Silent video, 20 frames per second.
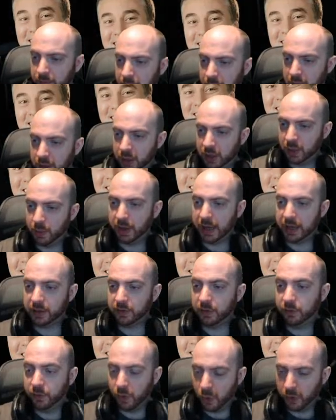you think we'll get to
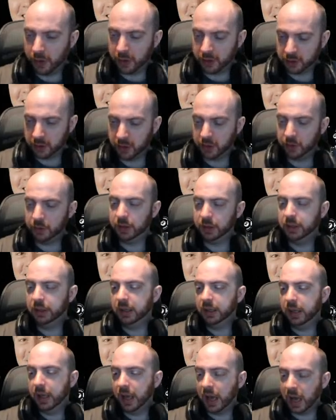fauna soon?
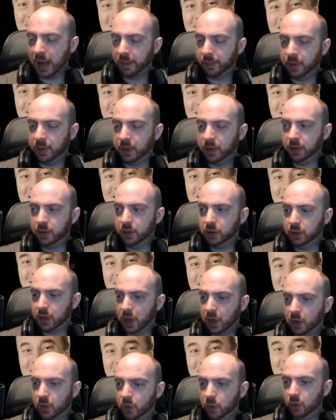
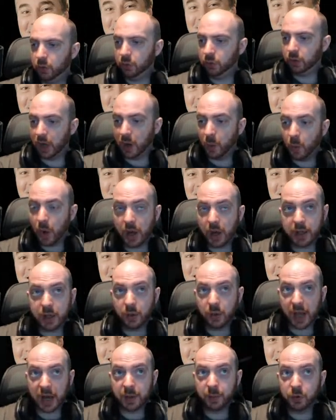So they are working
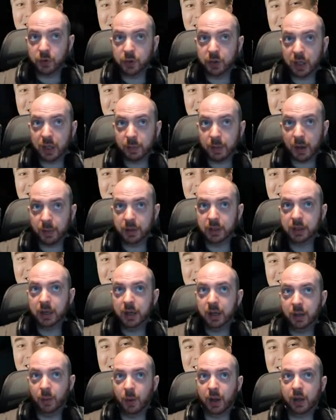on animals at the moment.
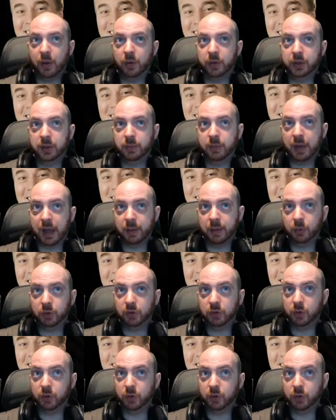They're working on some animals for